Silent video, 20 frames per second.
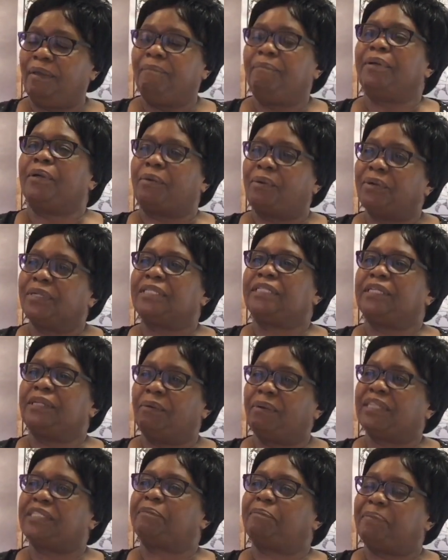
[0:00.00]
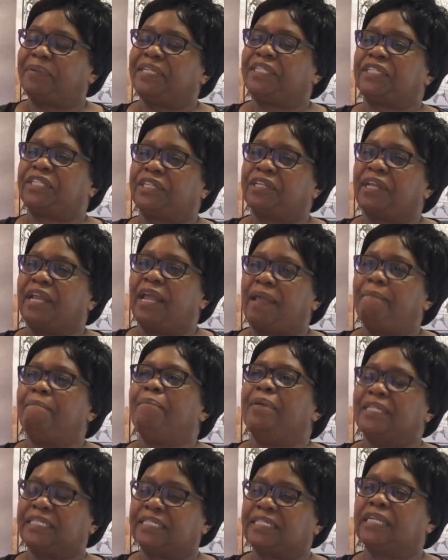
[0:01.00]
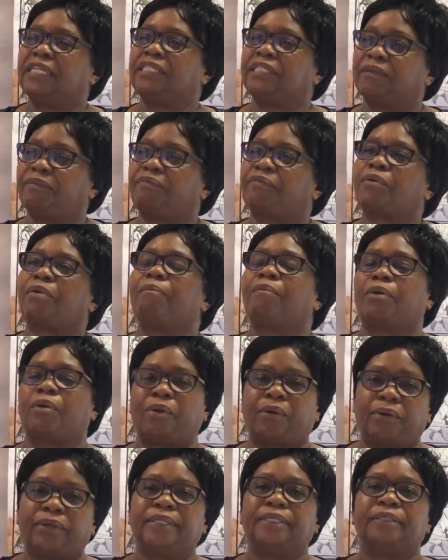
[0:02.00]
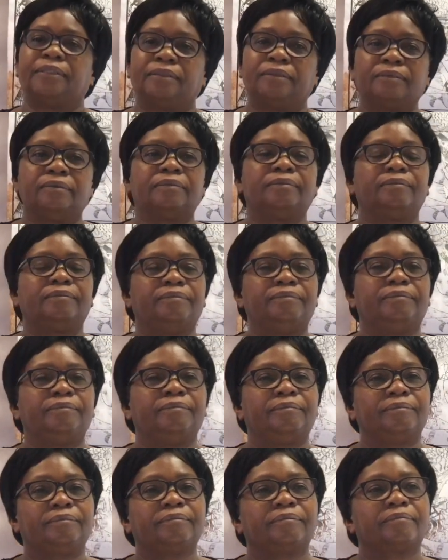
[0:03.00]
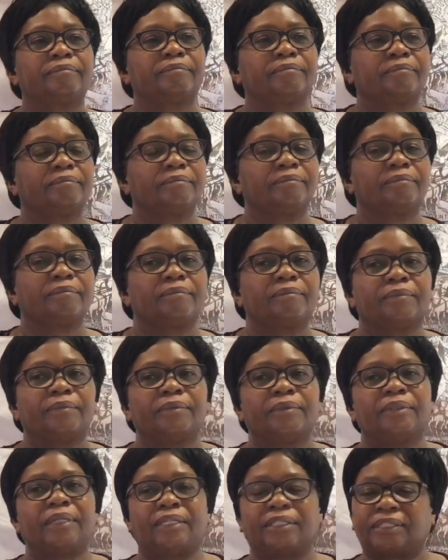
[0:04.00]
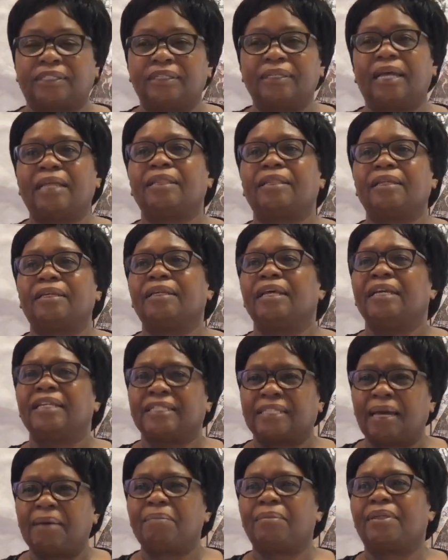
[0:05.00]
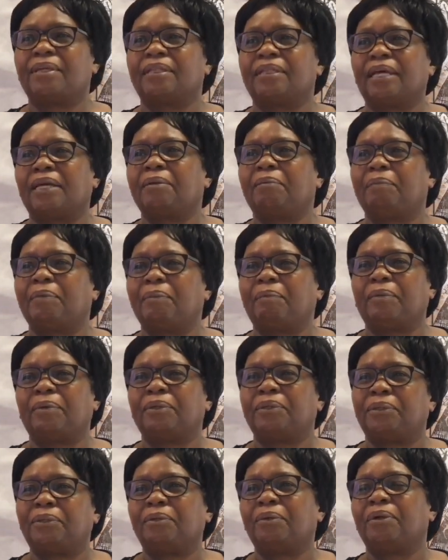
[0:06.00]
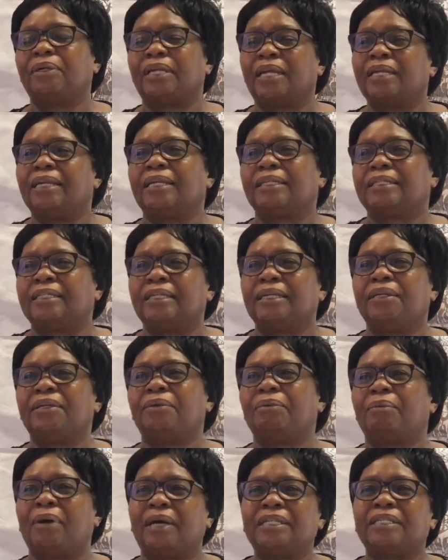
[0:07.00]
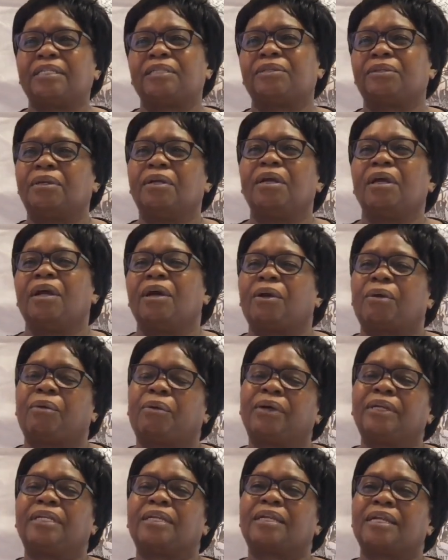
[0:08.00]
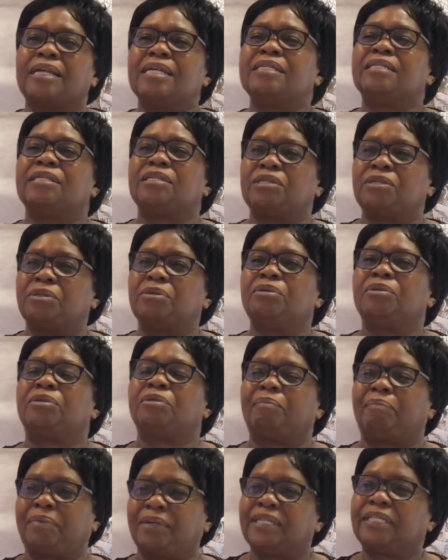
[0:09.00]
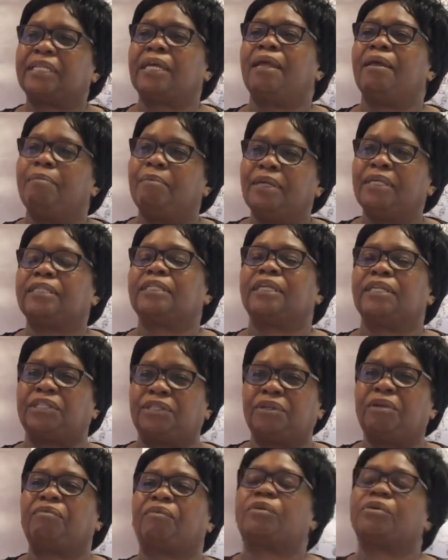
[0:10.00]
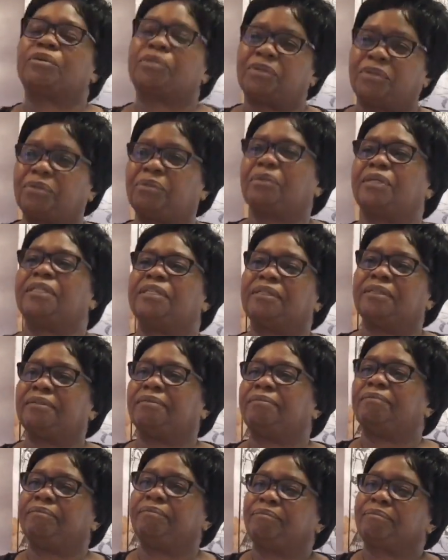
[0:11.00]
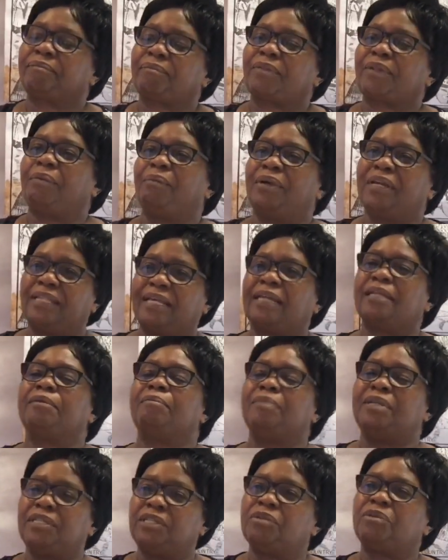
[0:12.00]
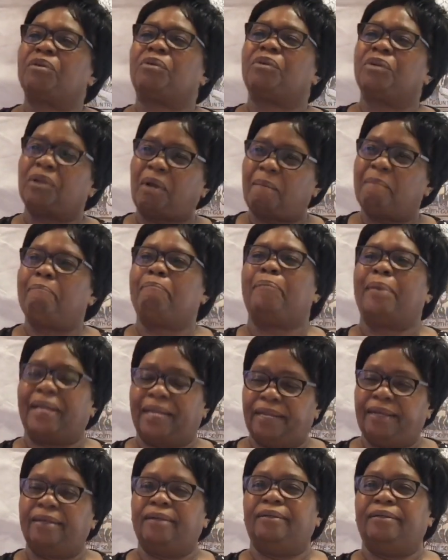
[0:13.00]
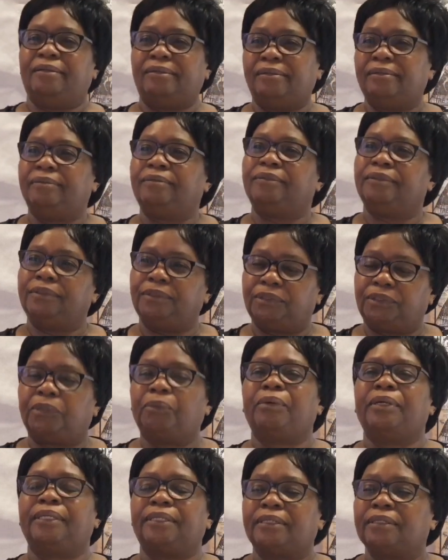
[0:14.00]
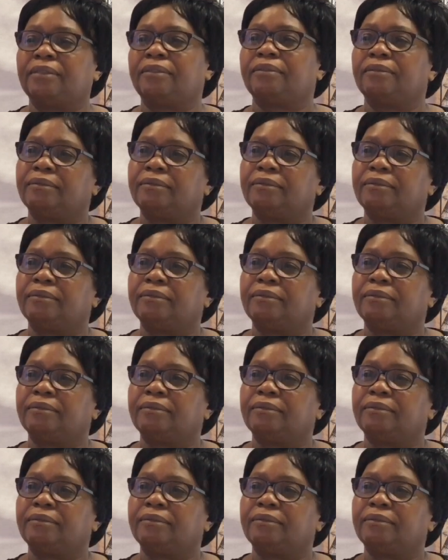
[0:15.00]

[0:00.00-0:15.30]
because he was preaching a message from God. Amen. There's something that people do not understand. Once God raises you to preach a message, you have got to do it. Yes. Whether it means you're going to burn, you do it.